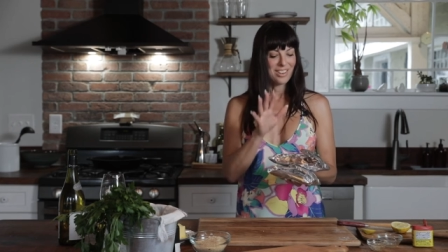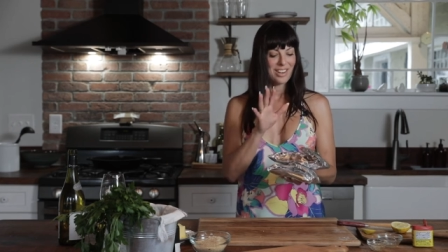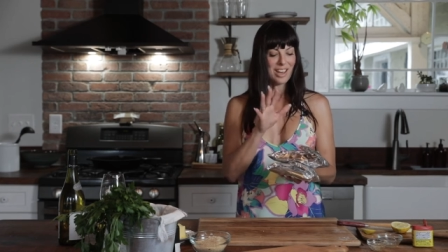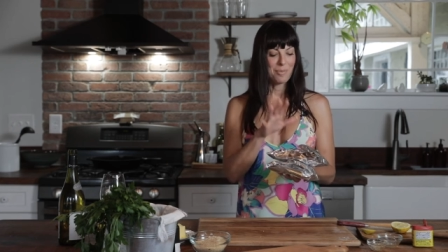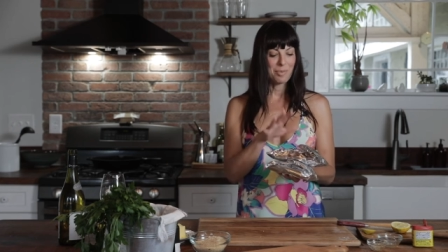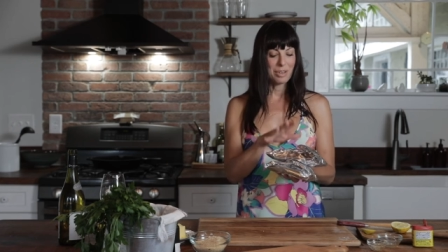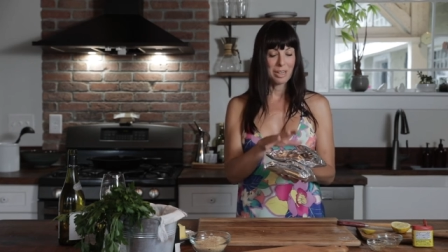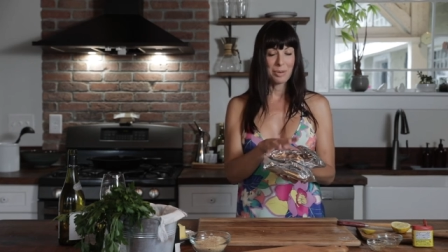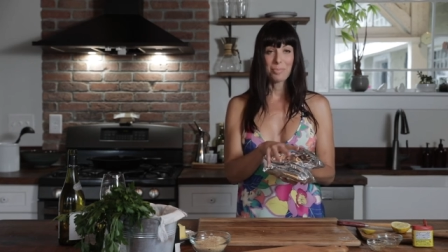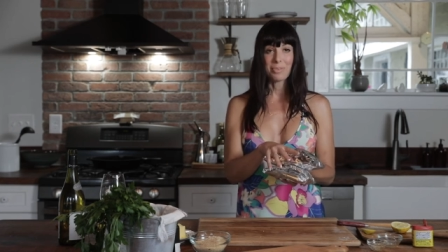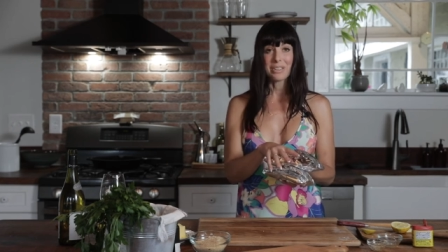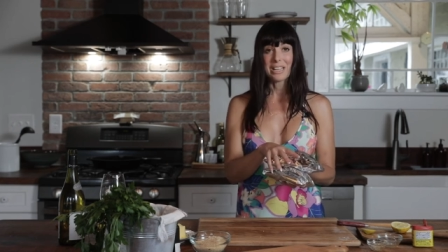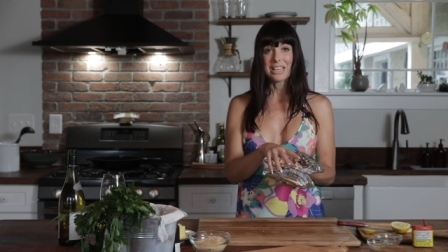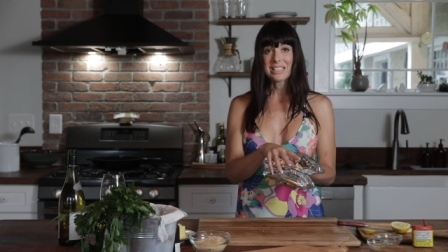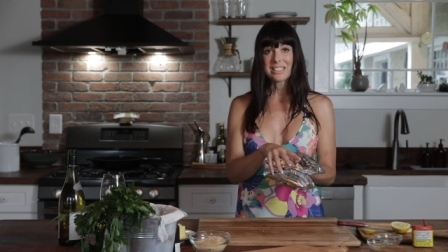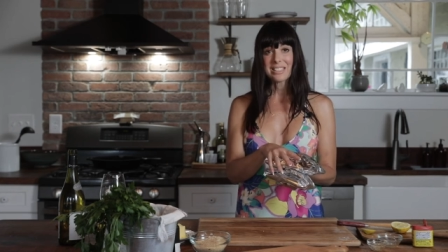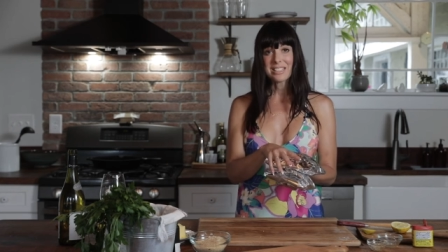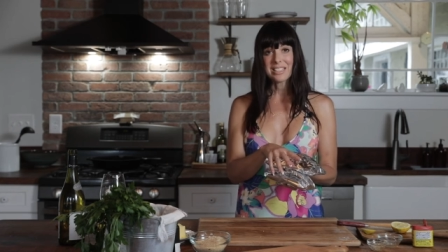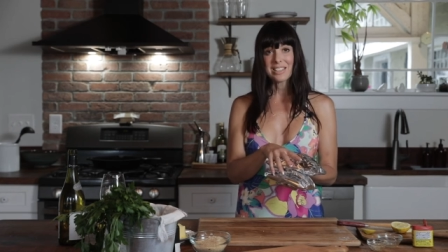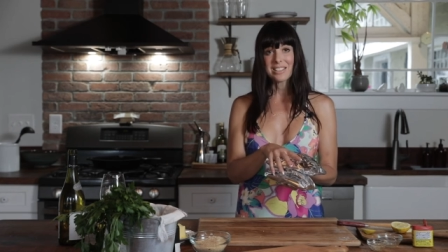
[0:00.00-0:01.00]
I'm gonna
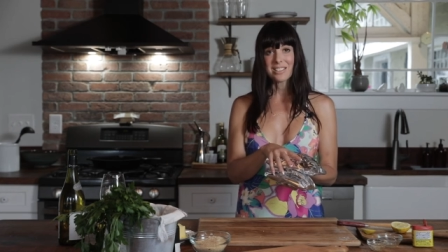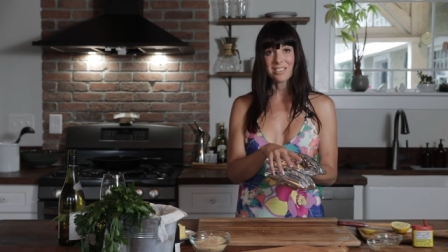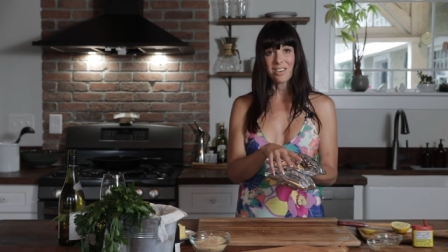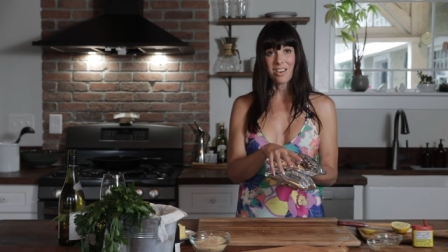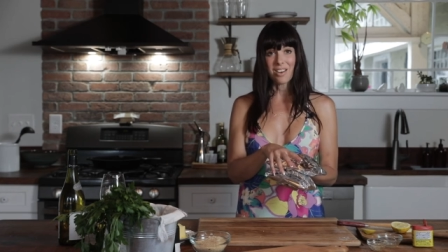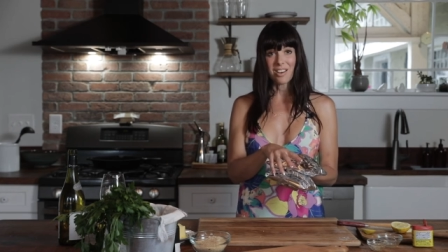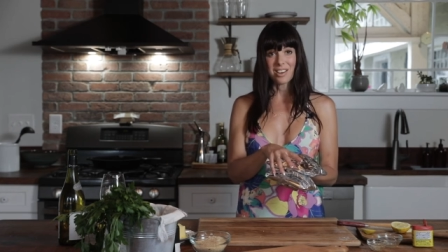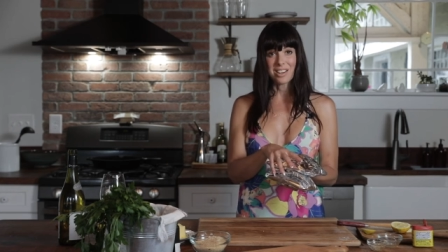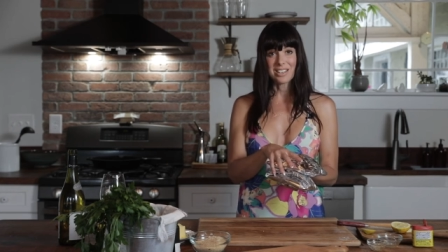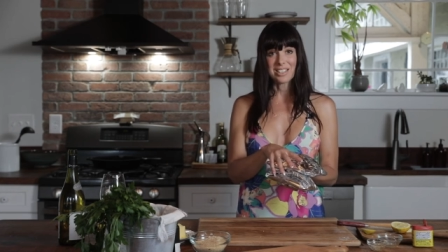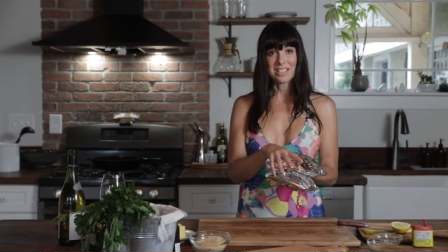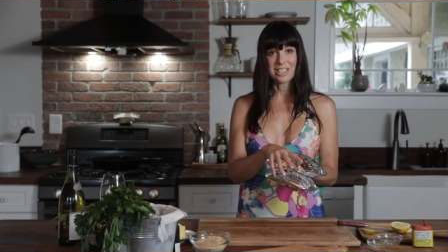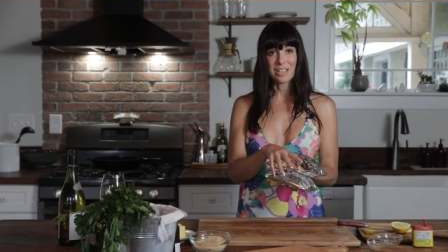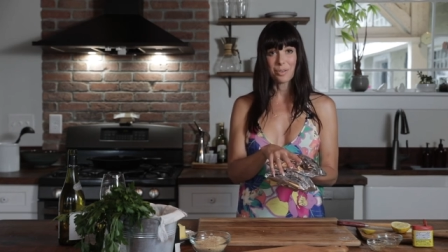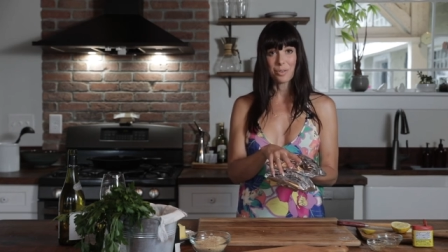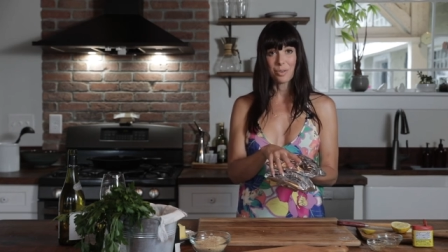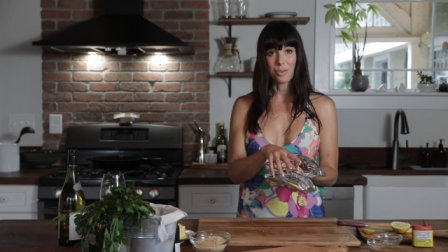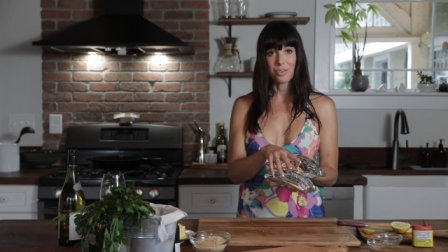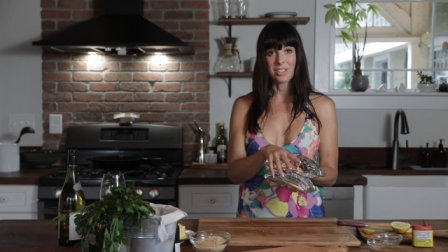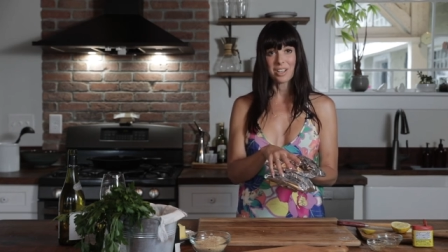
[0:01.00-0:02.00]
place these on
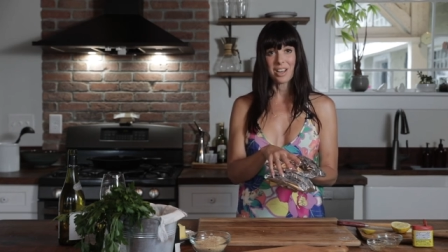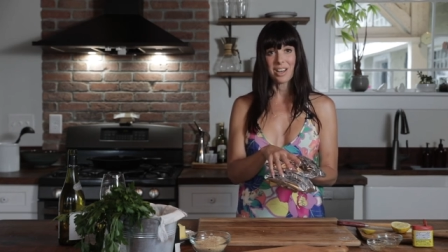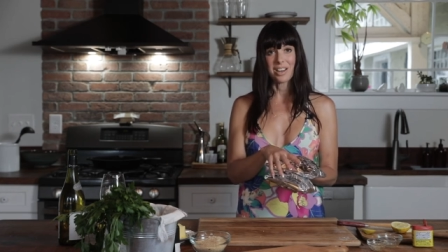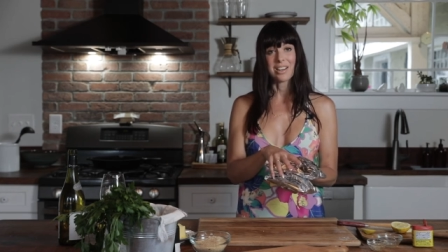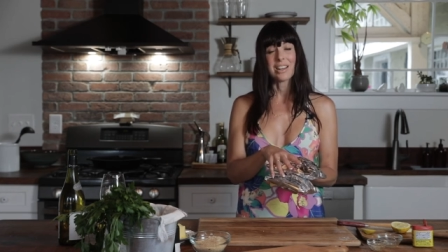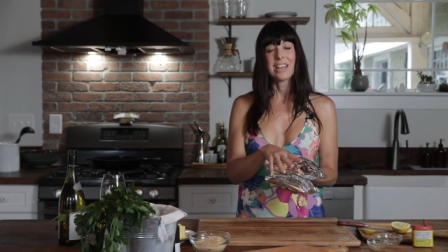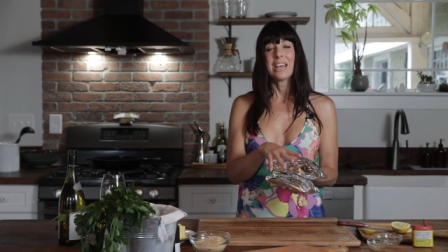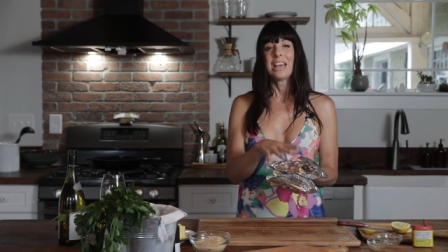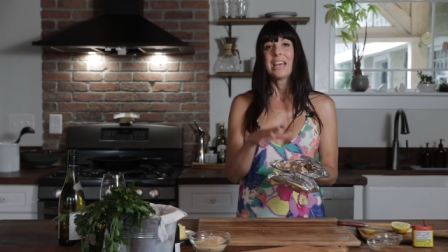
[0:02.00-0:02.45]
until they're done.